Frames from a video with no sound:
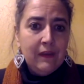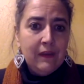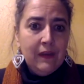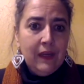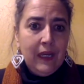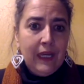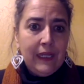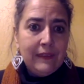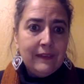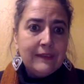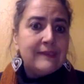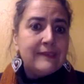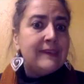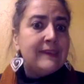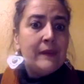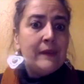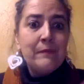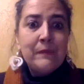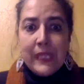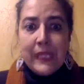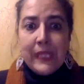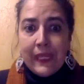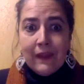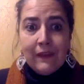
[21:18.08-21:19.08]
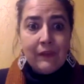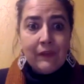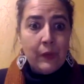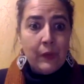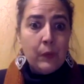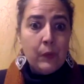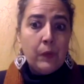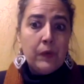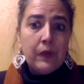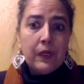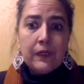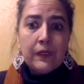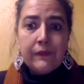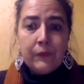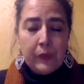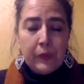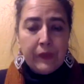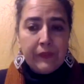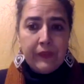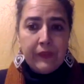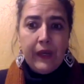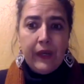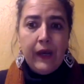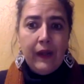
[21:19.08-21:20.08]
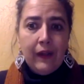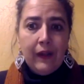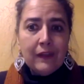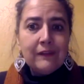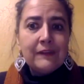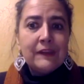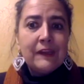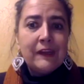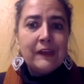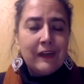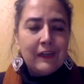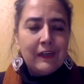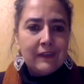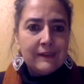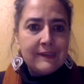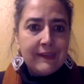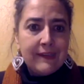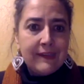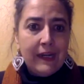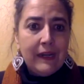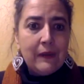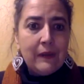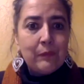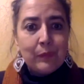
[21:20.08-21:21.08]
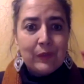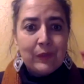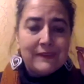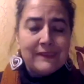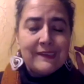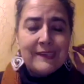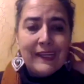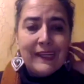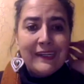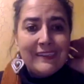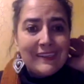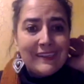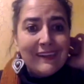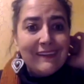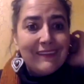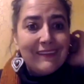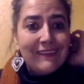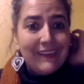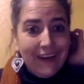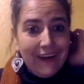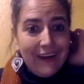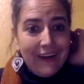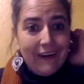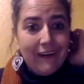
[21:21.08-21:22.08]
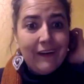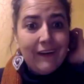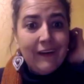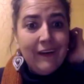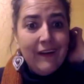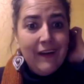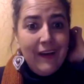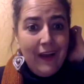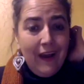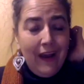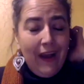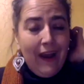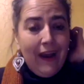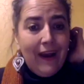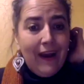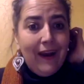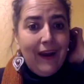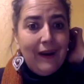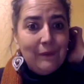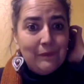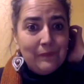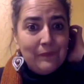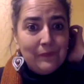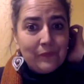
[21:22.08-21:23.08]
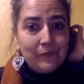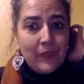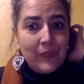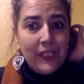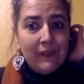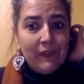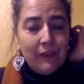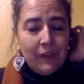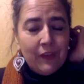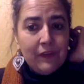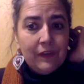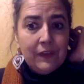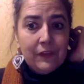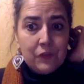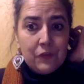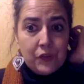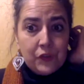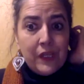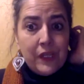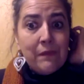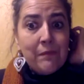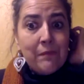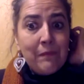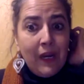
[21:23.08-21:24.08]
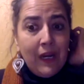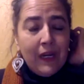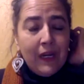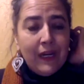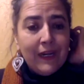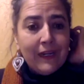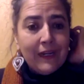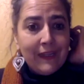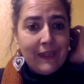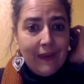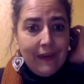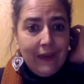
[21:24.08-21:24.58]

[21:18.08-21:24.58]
the same thing, the work with the altars that I presented there in the dream arc,